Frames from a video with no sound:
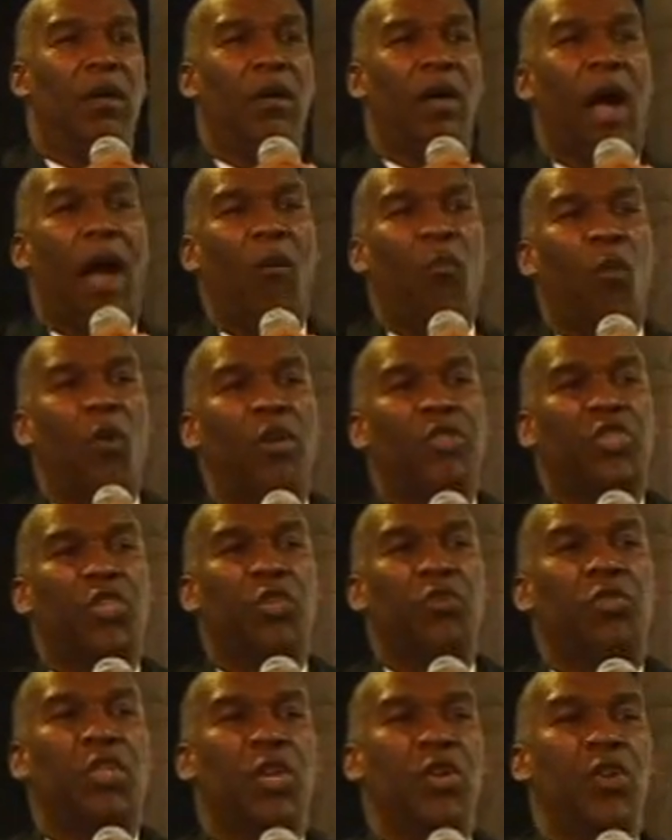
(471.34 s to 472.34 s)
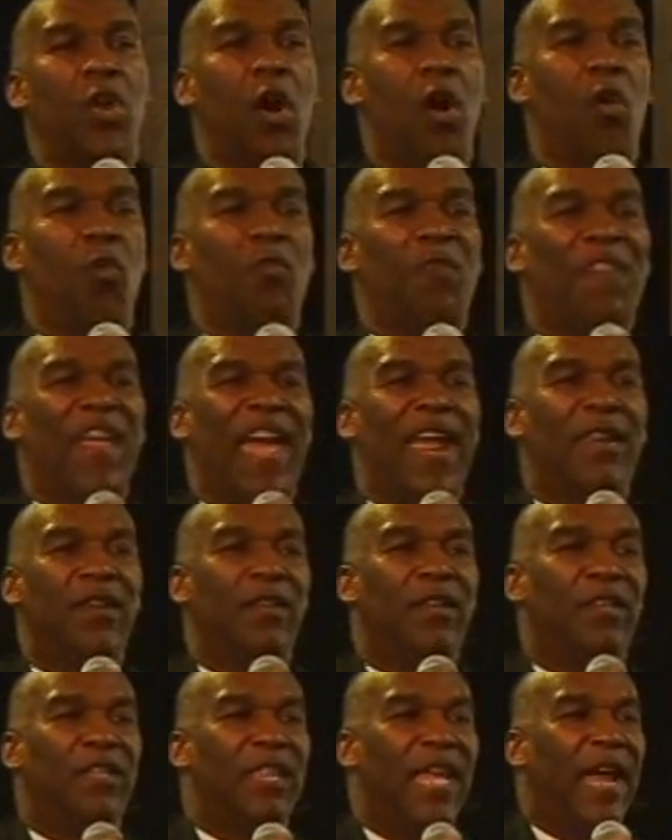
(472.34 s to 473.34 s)
I want you to know that
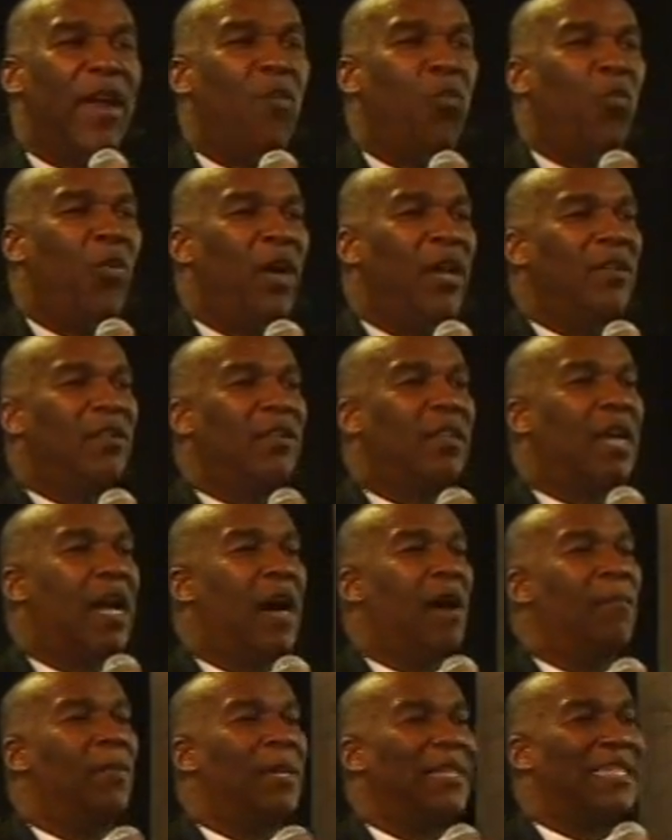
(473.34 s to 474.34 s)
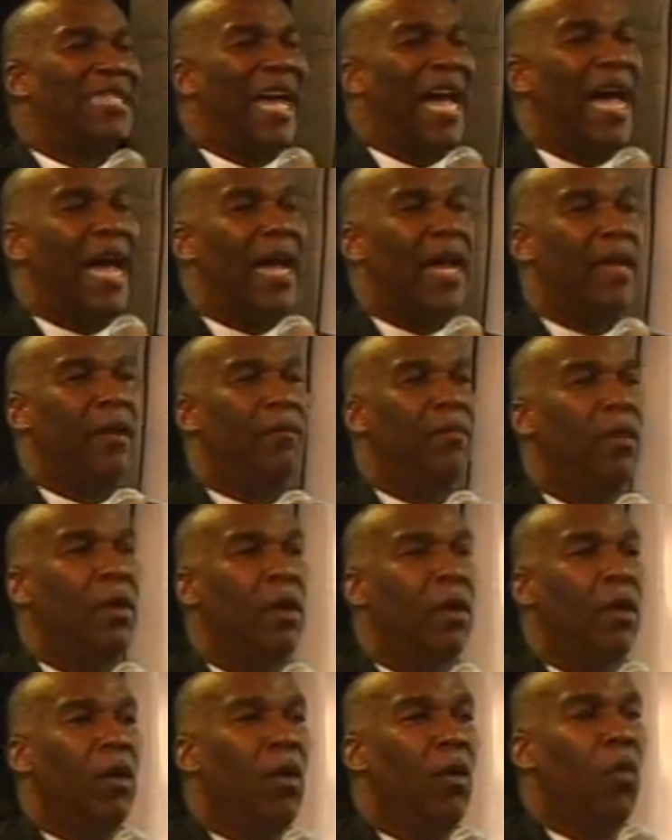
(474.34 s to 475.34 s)
there will come a time
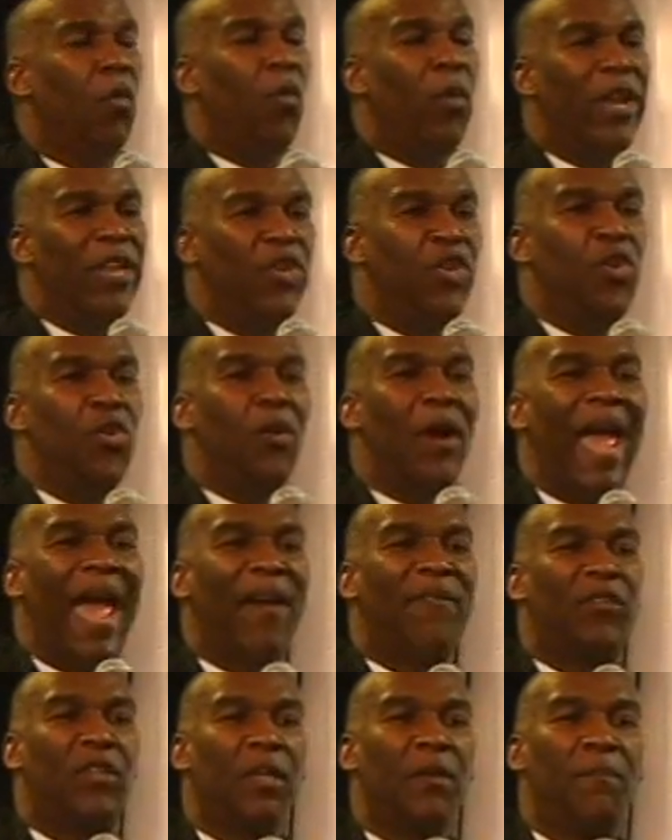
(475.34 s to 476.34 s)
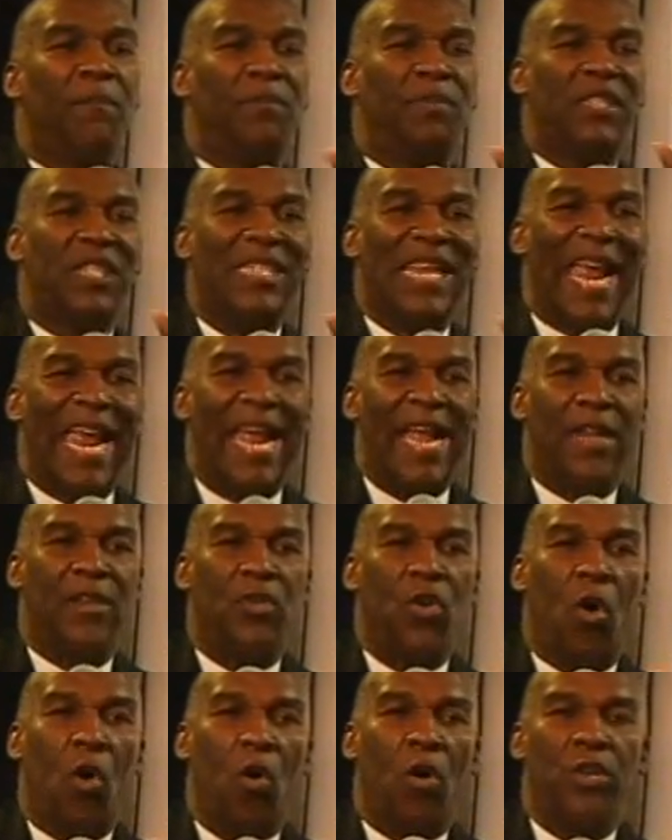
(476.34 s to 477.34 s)
when you have to
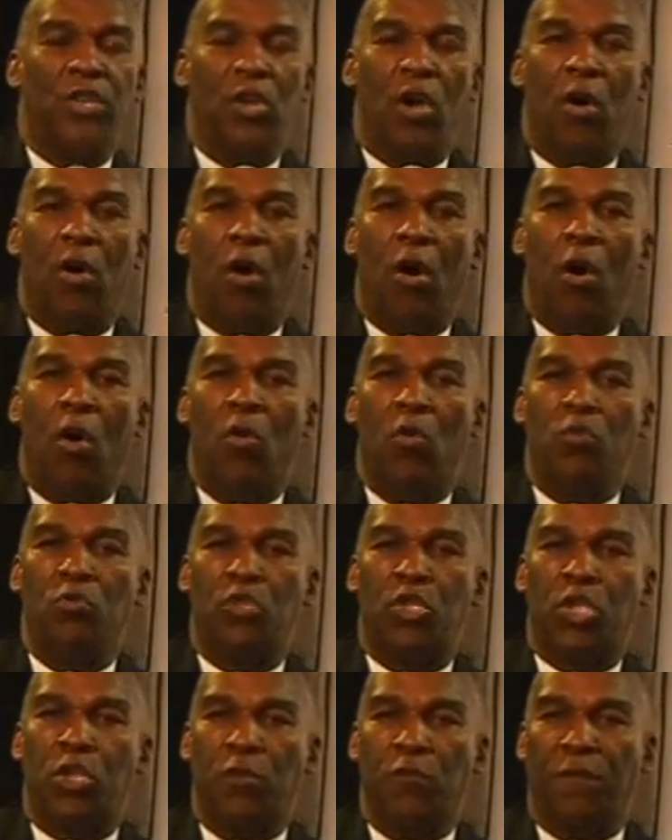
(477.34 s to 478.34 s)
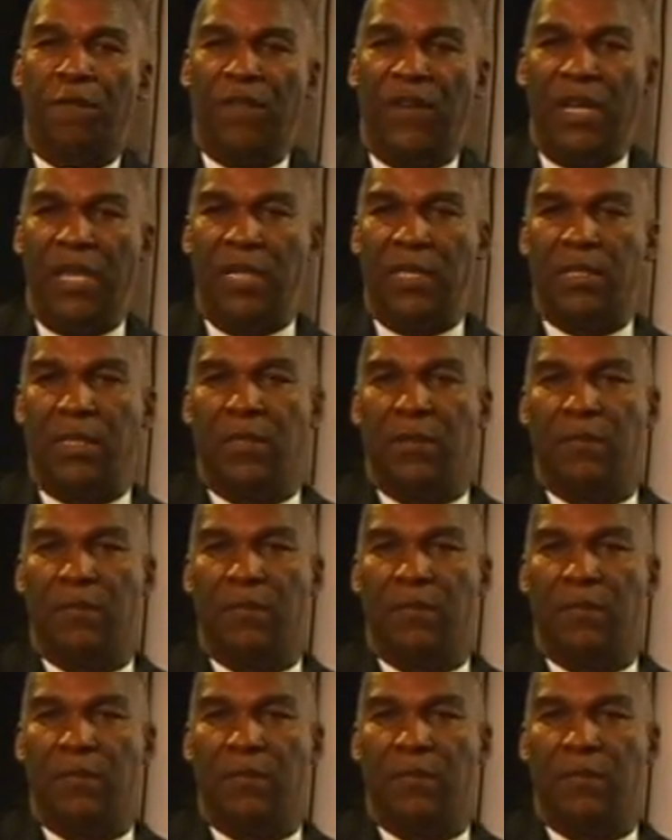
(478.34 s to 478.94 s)
stand on your own 2 feet.